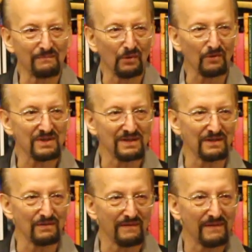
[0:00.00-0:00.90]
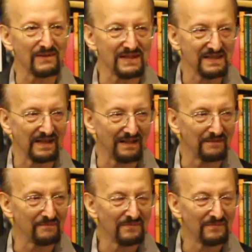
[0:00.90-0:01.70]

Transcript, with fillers: books that you've ever seen.